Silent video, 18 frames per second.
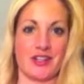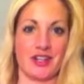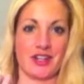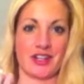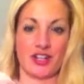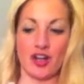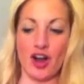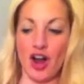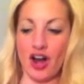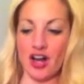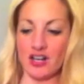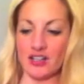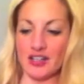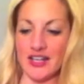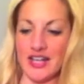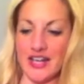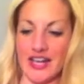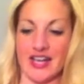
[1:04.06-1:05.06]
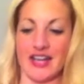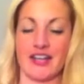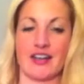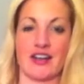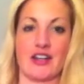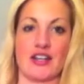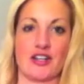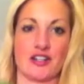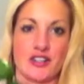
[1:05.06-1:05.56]
our garlic,
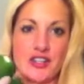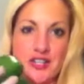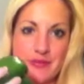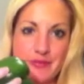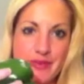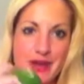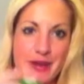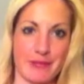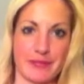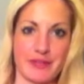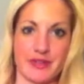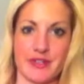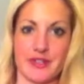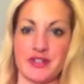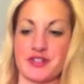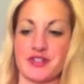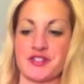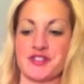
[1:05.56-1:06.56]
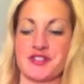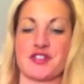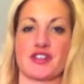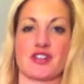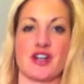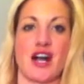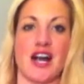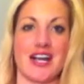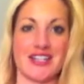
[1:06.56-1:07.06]
our green peppers,
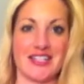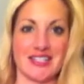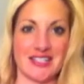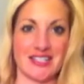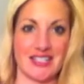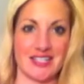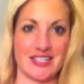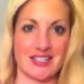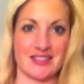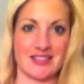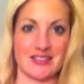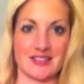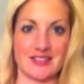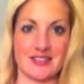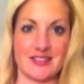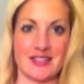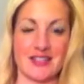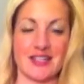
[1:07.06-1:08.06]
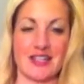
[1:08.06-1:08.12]
our onions.